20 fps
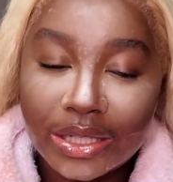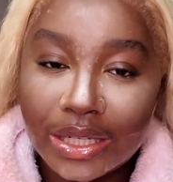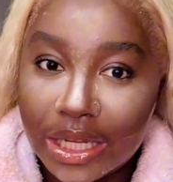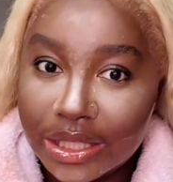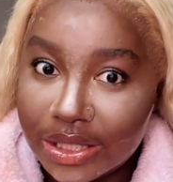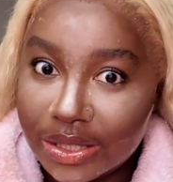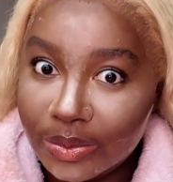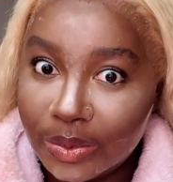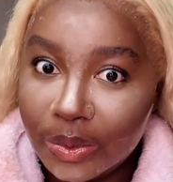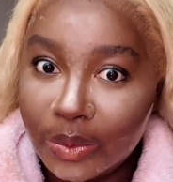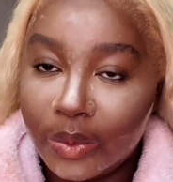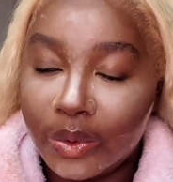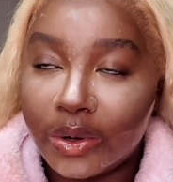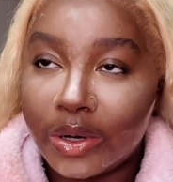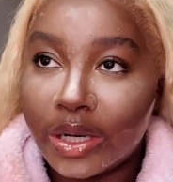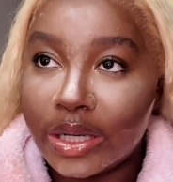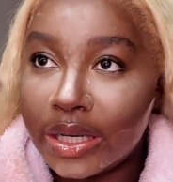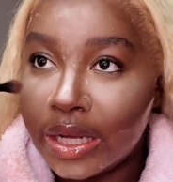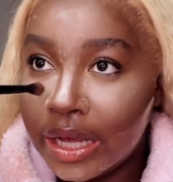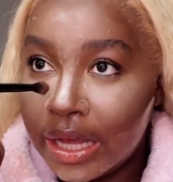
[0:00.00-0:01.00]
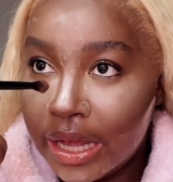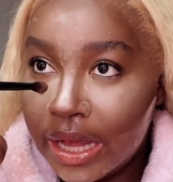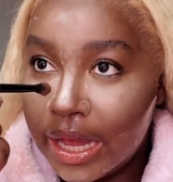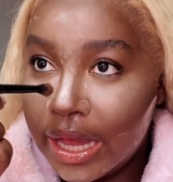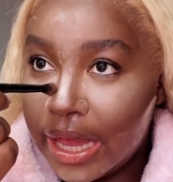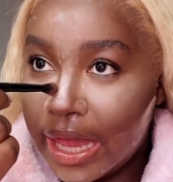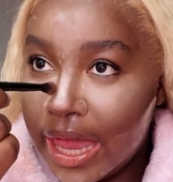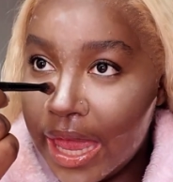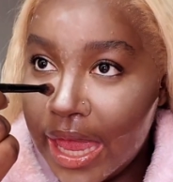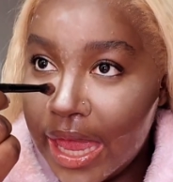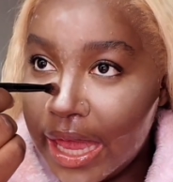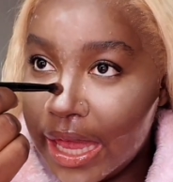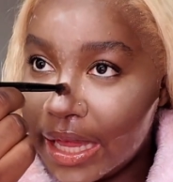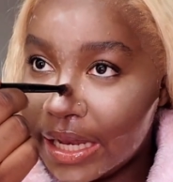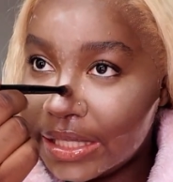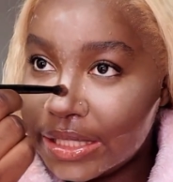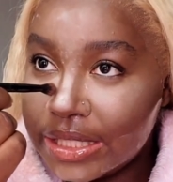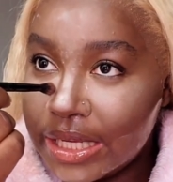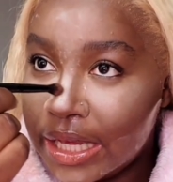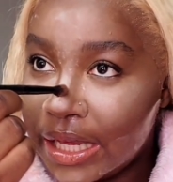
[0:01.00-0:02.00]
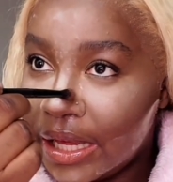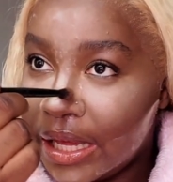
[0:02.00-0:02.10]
That's a reward. And